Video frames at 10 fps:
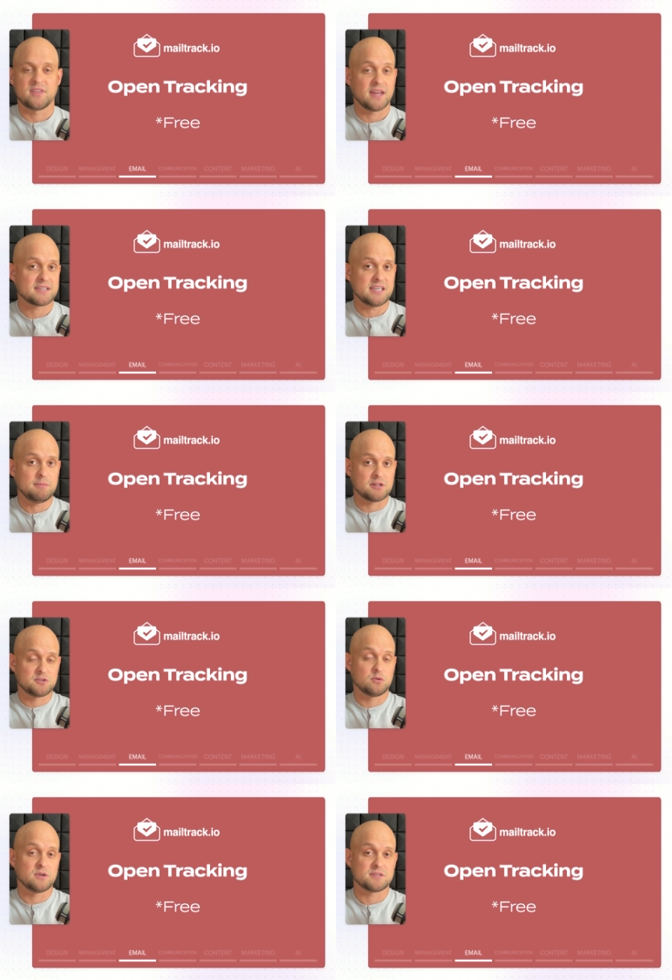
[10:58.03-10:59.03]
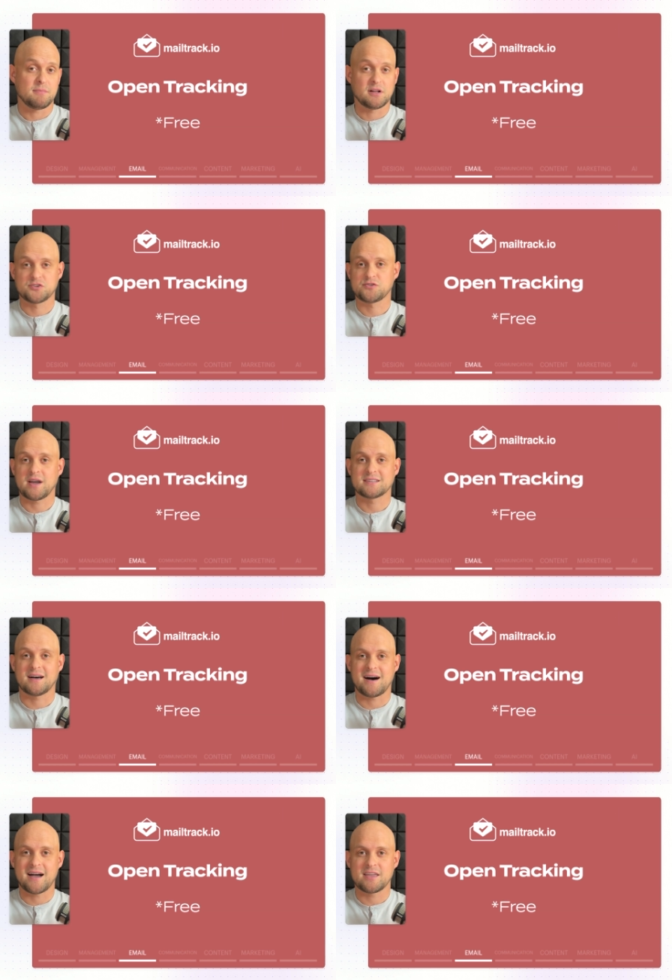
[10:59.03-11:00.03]
The next email tool is
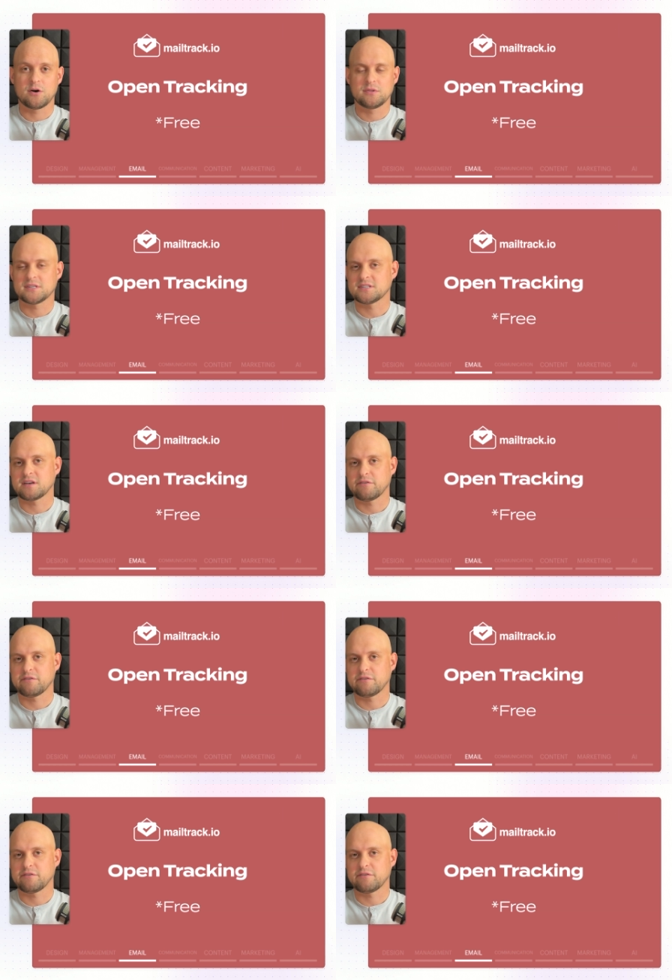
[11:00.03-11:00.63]
mailtrack.io. This is a